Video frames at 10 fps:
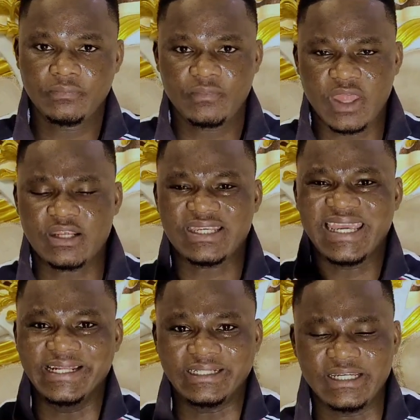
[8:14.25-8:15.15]
That is
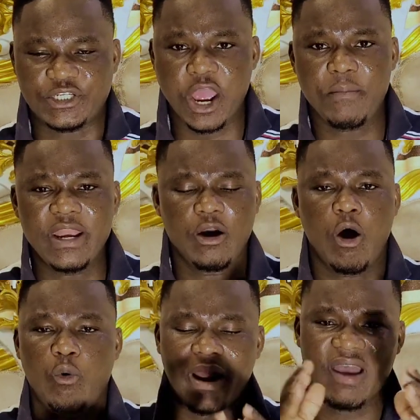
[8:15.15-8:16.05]
Italy, Germany,
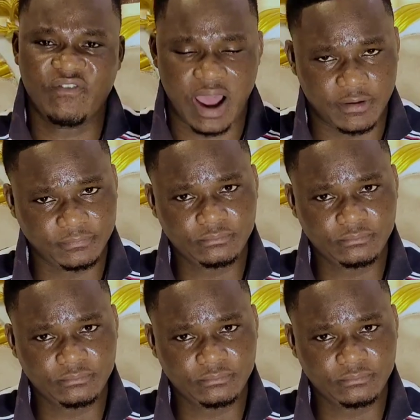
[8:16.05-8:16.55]
or whatever.